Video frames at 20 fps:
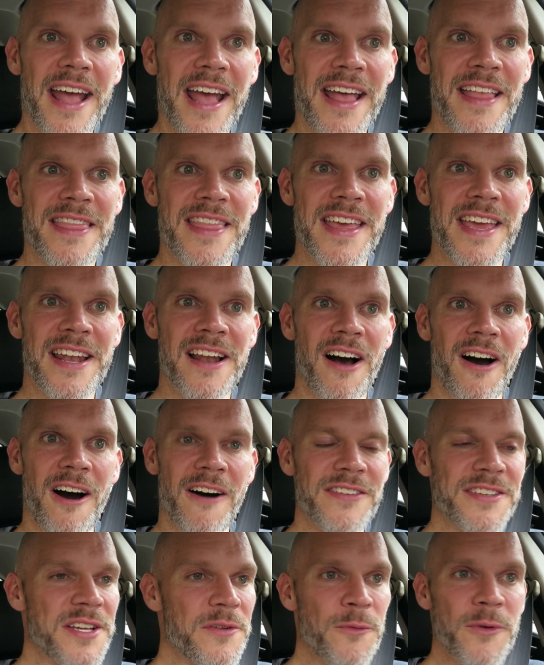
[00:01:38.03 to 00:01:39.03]
And then
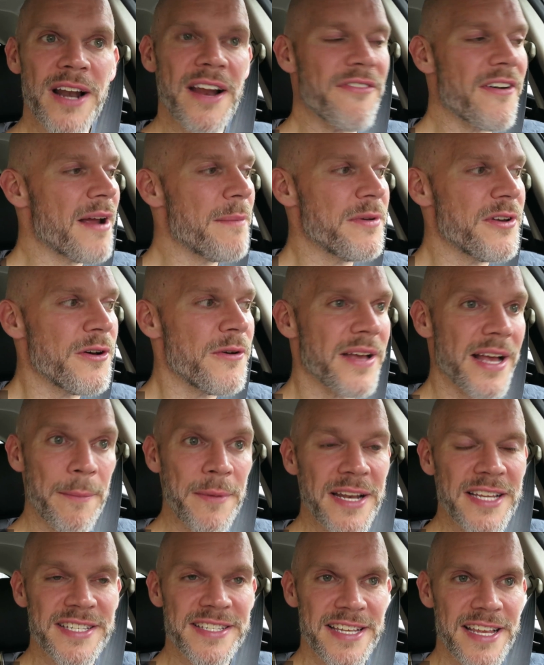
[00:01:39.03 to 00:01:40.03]
all of a sudden, whatever I'm doing,
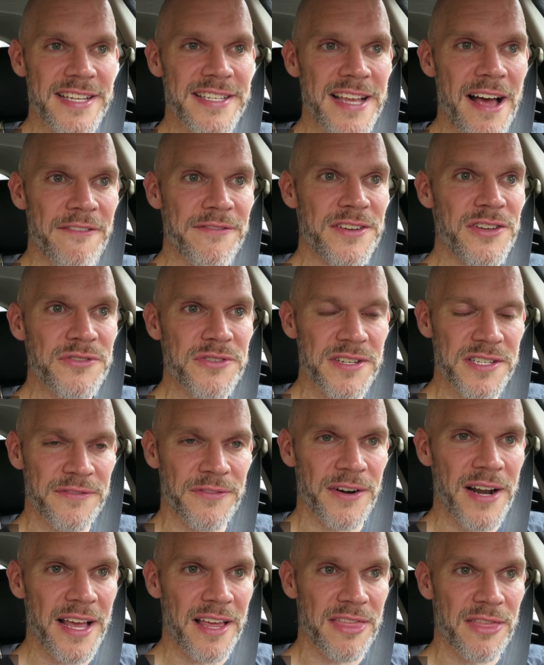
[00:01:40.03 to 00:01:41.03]
I mean, it's, it's, I've used
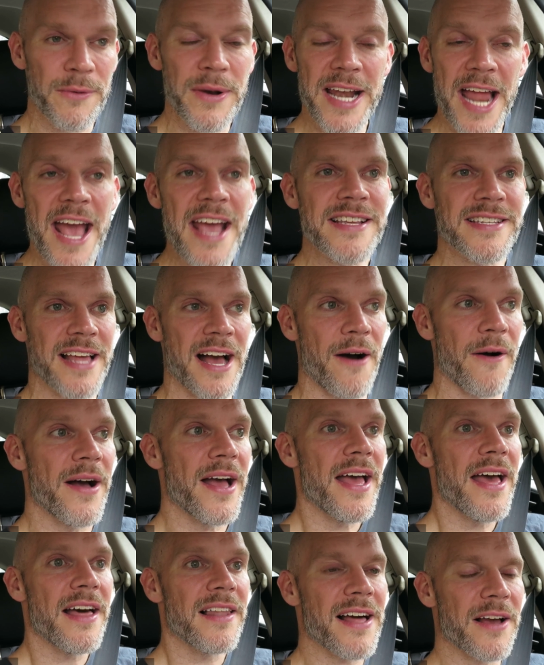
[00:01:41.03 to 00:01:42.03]
this for like three days now.
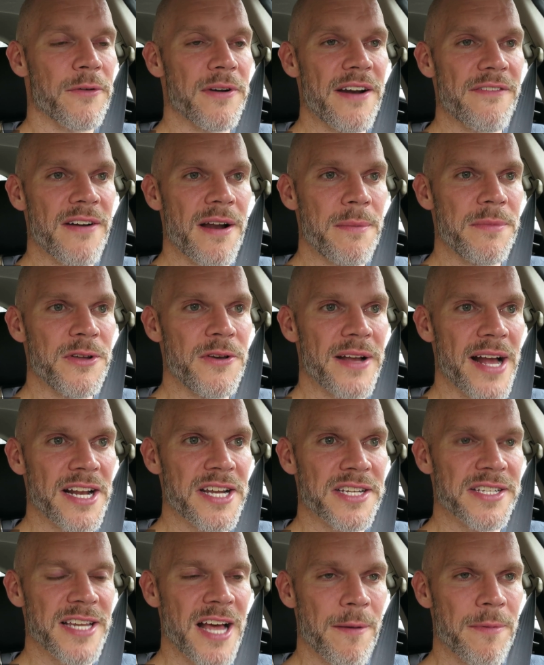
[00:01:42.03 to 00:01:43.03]
Like, whatever I'm doing,
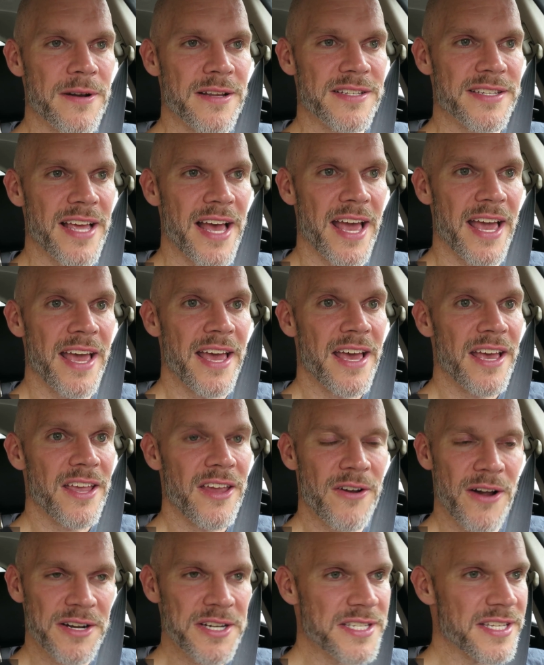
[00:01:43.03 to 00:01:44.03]
I just stop and I say,
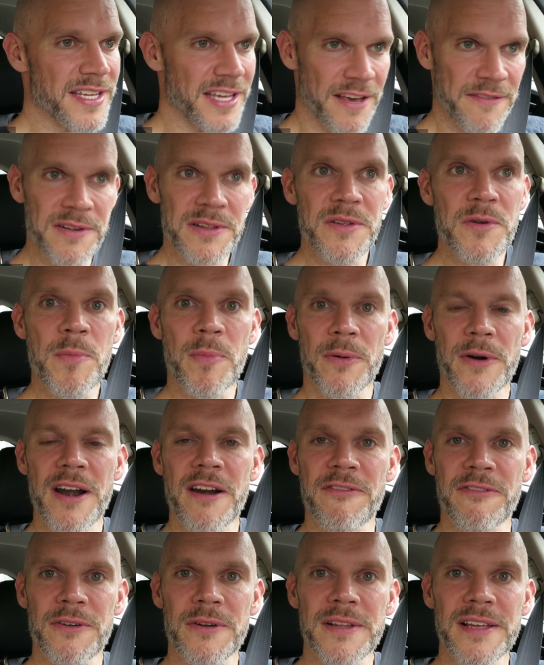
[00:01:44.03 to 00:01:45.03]
You know, I just give a little
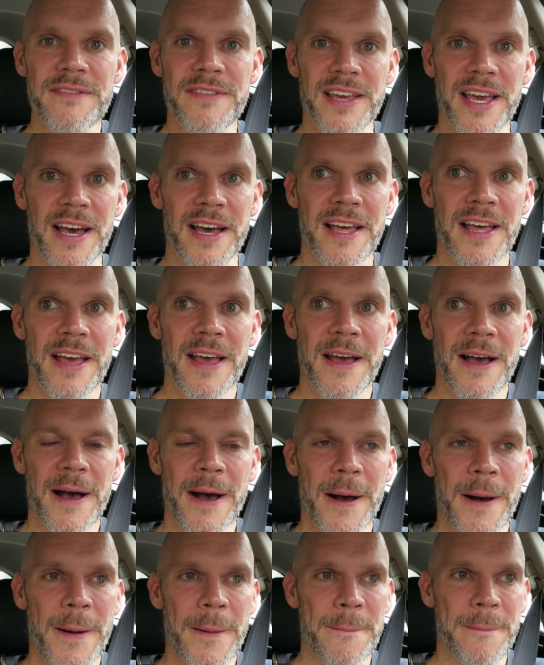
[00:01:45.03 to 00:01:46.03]
prayer for Olivia
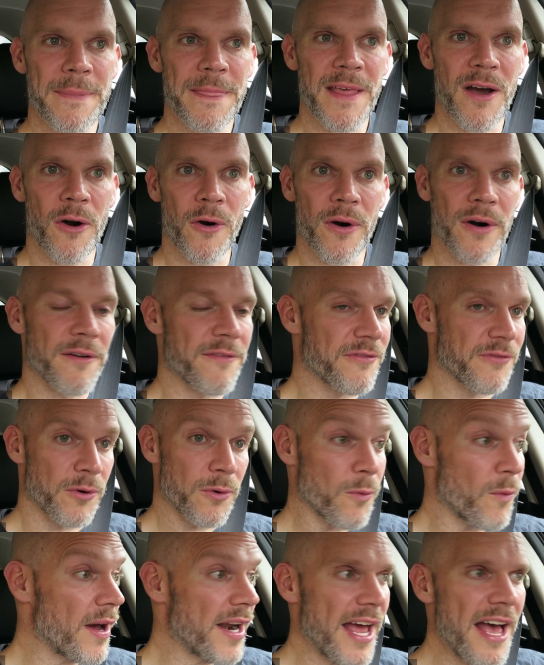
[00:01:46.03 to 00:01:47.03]
um, or
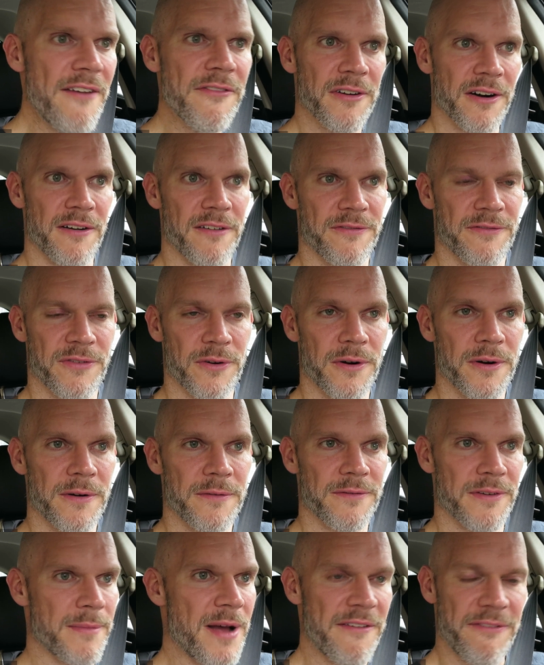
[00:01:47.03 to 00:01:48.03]
for whatever,
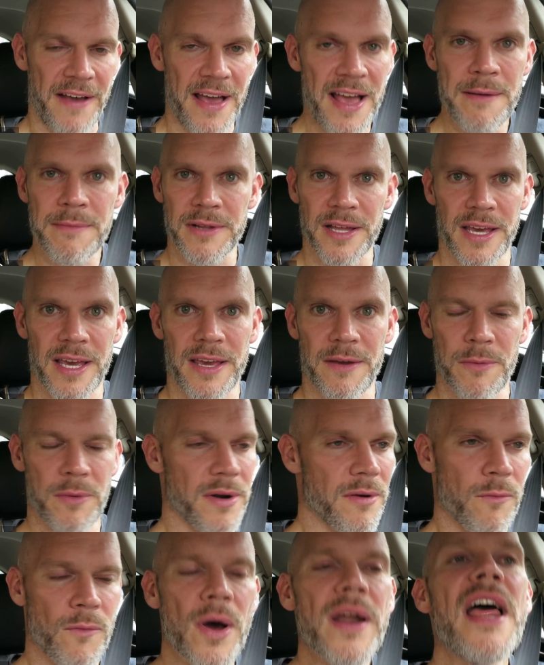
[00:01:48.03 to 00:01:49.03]
for, for my family,
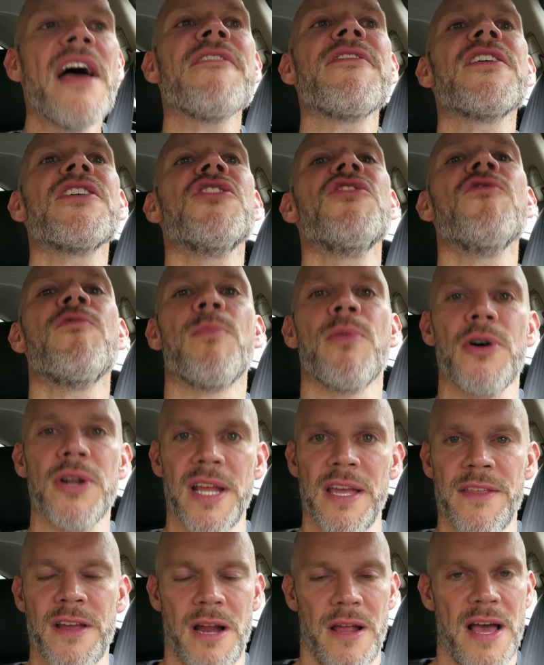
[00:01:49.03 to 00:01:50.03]
whatever you've
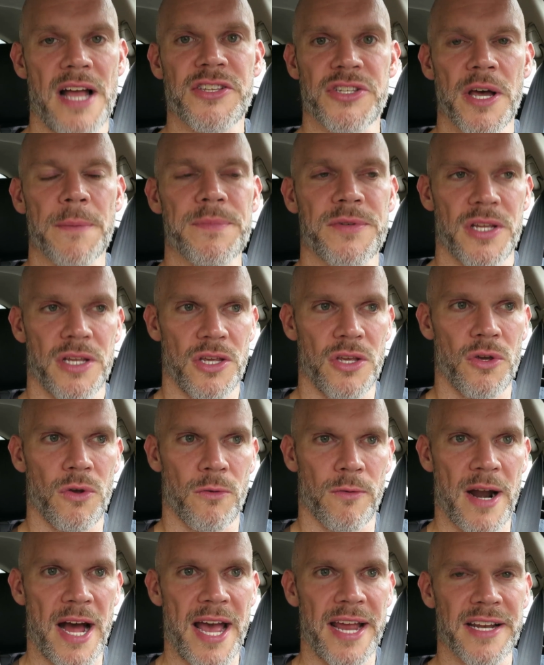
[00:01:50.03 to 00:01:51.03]
put in there, that's up to
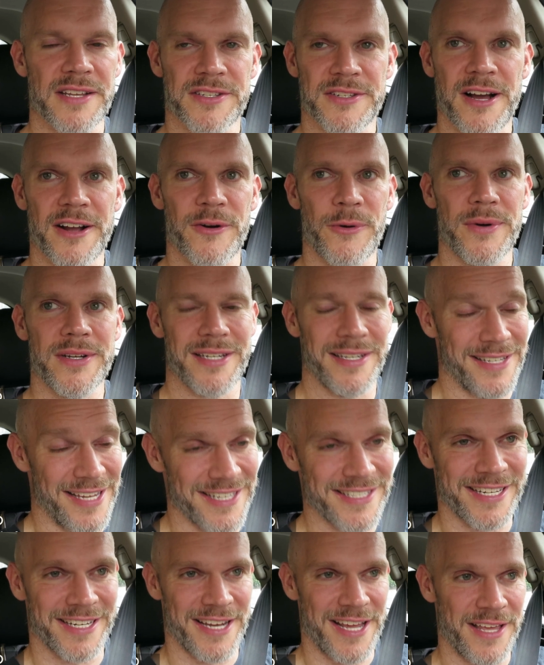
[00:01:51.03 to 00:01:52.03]
you, right? It's not going to
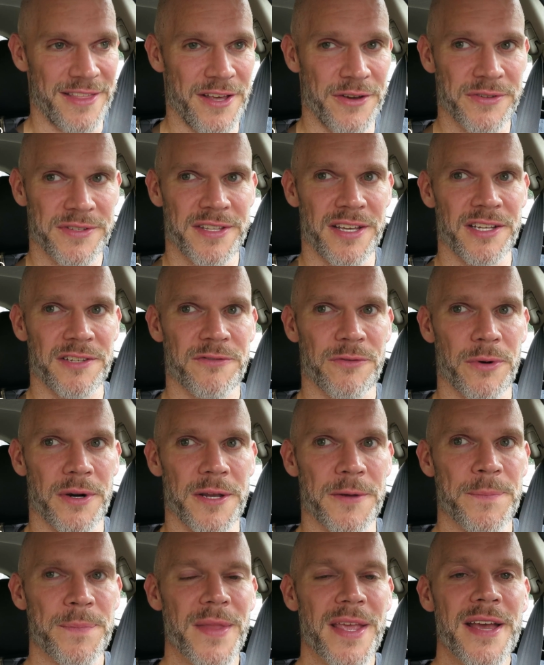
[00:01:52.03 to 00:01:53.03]
designate those things
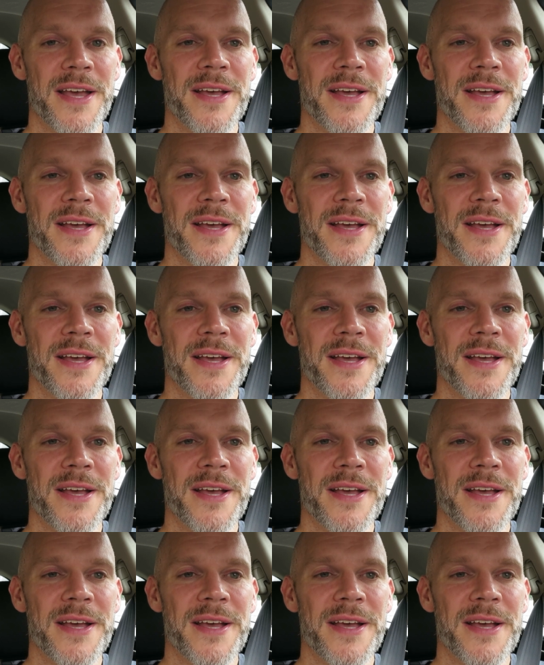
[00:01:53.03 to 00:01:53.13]
for you.